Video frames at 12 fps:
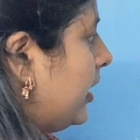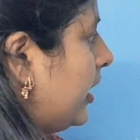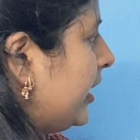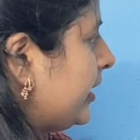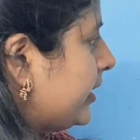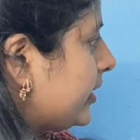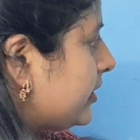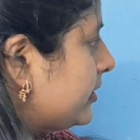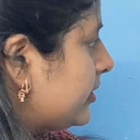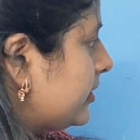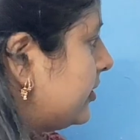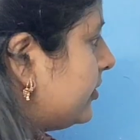at
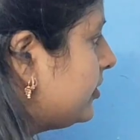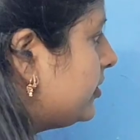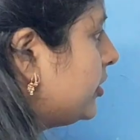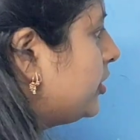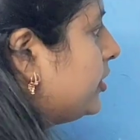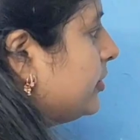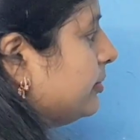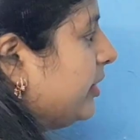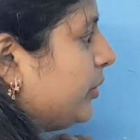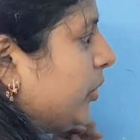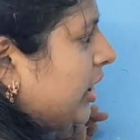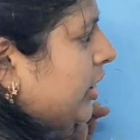
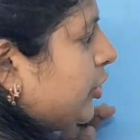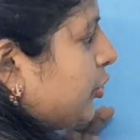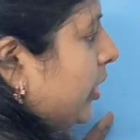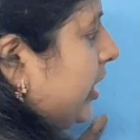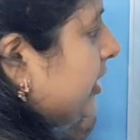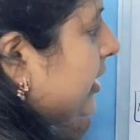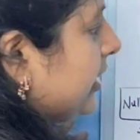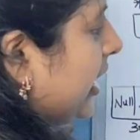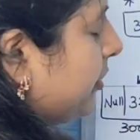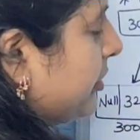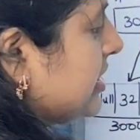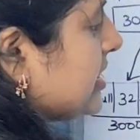between 2 and 3.
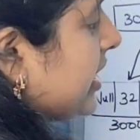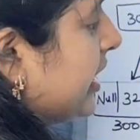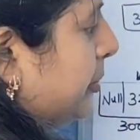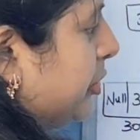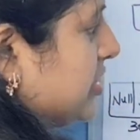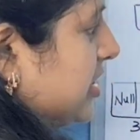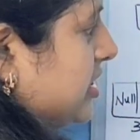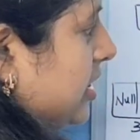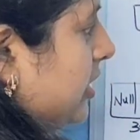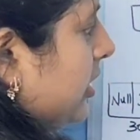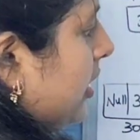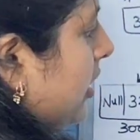That means third
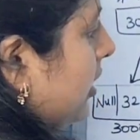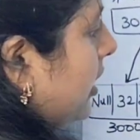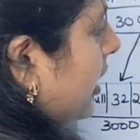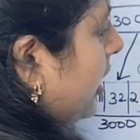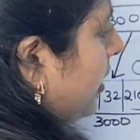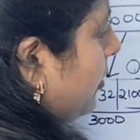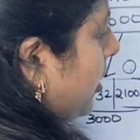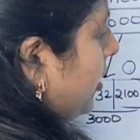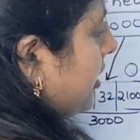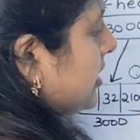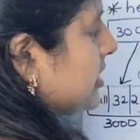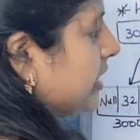position. Here I want
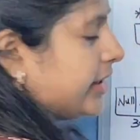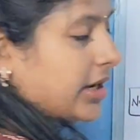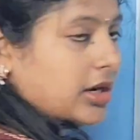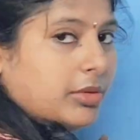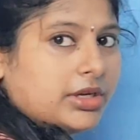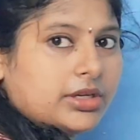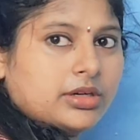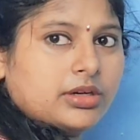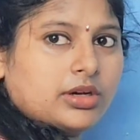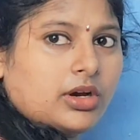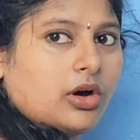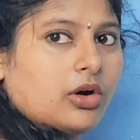to insert element.
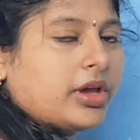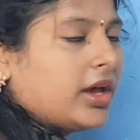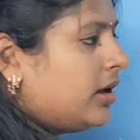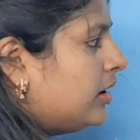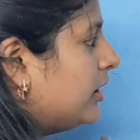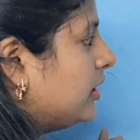Okay.